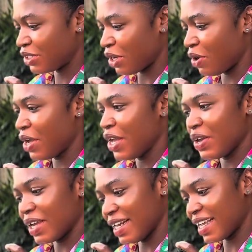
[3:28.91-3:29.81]
So
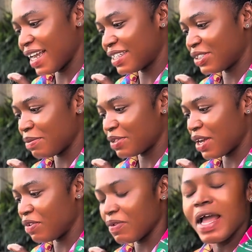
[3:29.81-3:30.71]
you can get jobs
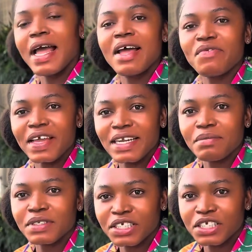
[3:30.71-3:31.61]
on
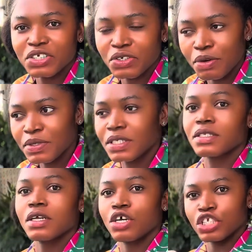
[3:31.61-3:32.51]

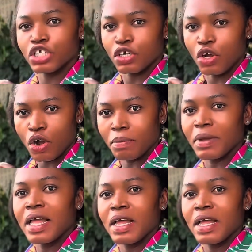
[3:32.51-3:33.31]
vietnamteachingjobs.com.